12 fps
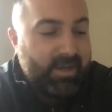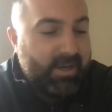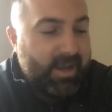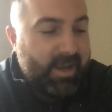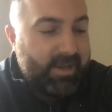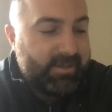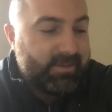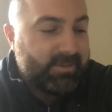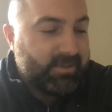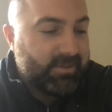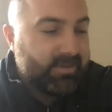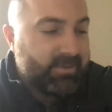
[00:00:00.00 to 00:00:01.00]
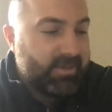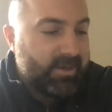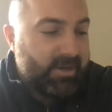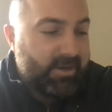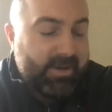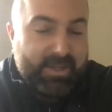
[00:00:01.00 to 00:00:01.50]
and
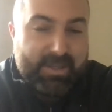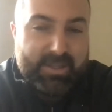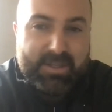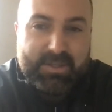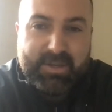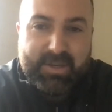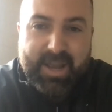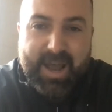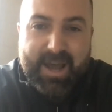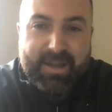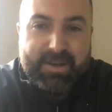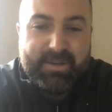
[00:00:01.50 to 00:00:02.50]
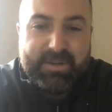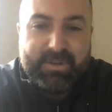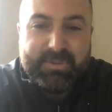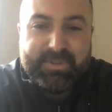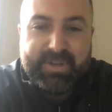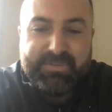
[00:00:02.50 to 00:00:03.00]
anything that you can add,
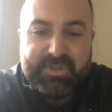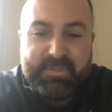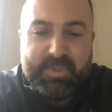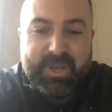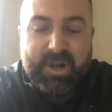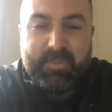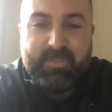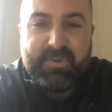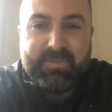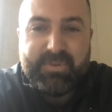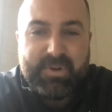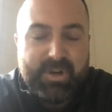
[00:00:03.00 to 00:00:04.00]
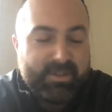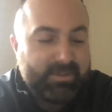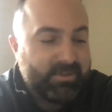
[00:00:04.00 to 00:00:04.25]
will definitely be helpful for us.